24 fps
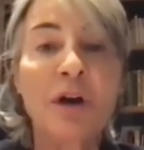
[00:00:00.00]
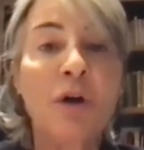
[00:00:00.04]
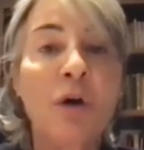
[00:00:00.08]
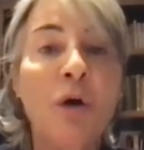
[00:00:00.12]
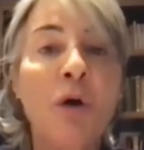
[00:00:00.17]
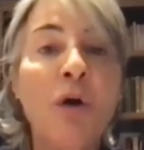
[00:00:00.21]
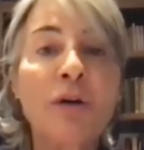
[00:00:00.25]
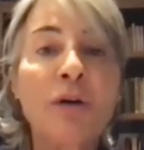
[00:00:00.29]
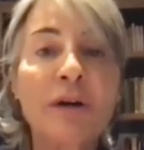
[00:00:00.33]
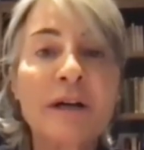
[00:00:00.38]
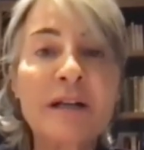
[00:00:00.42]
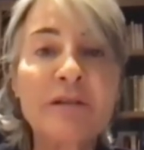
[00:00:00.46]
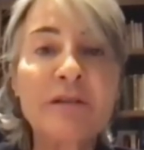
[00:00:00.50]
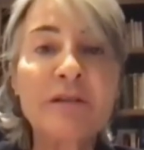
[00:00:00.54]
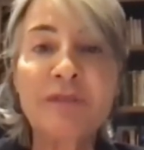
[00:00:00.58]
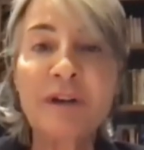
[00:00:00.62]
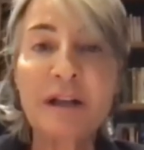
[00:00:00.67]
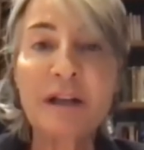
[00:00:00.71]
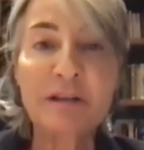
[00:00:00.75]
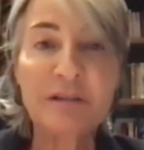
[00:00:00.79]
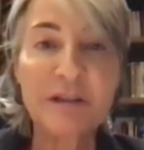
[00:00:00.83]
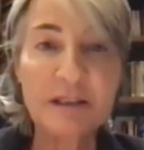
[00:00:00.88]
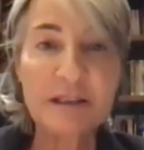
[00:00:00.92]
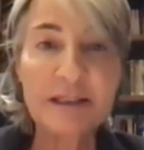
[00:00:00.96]
or
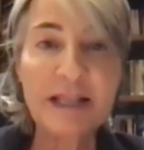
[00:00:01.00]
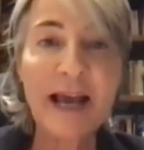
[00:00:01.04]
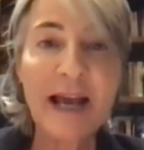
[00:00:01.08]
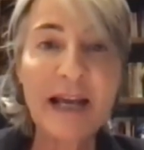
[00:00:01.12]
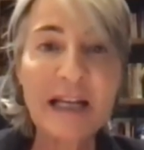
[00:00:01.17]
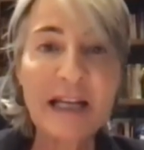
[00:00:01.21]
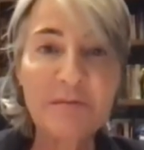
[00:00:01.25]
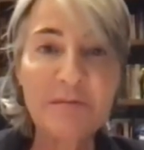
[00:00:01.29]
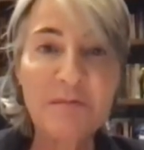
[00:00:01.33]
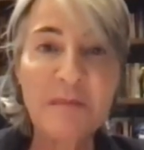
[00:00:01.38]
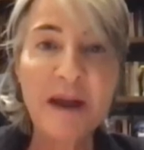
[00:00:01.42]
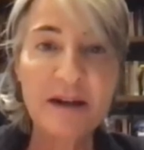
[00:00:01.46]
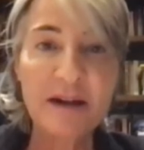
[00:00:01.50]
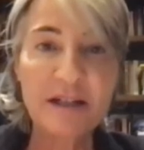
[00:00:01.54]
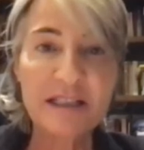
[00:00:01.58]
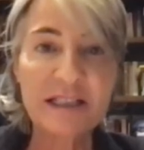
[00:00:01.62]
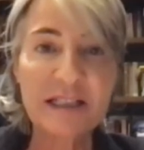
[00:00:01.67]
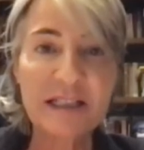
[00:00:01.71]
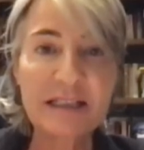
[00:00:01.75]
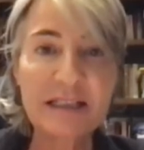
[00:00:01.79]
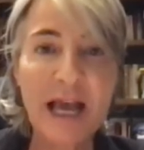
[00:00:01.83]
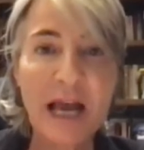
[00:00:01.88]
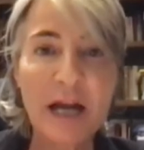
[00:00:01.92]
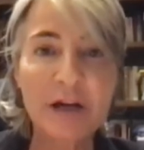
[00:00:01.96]
even the nightmare
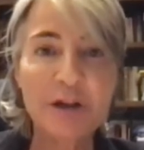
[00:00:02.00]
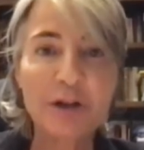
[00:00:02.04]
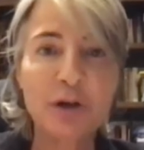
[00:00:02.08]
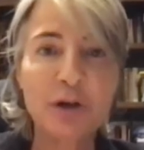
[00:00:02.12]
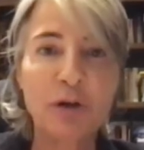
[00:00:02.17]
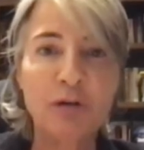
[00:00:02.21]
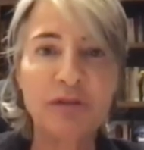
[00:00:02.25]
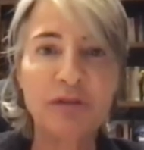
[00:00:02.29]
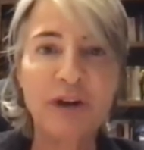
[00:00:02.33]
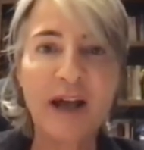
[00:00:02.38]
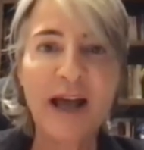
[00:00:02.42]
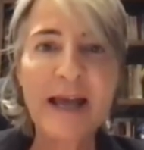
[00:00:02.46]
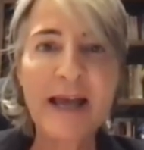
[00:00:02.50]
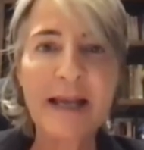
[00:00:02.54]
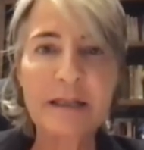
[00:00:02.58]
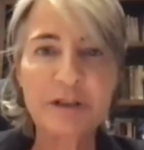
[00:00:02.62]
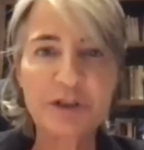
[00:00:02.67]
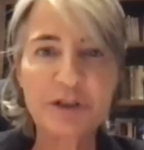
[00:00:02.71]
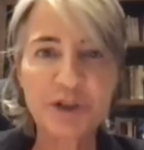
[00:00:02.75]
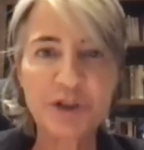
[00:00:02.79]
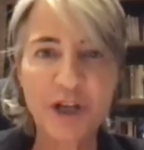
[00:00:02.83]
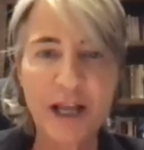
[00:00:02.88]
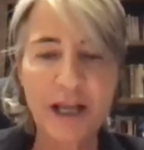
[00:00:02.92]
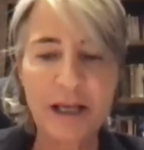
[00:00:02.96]
scenario of
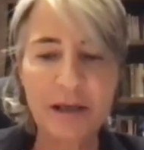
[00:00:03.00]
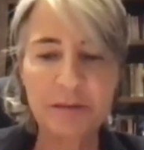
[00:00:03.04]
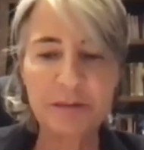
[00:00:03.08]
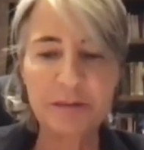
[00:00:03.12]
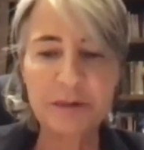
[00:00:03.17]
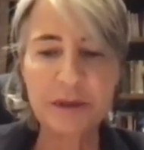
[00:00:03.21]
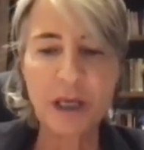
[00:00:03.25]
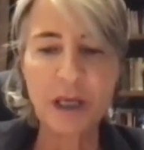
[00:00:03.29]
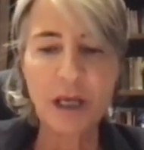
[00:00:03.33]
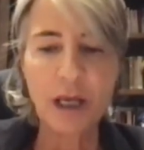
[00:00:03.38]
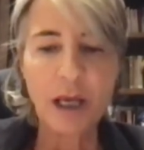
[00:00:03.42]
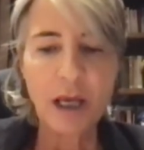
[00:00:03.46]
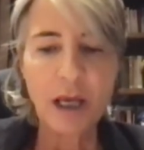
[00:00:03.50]
L-shaped.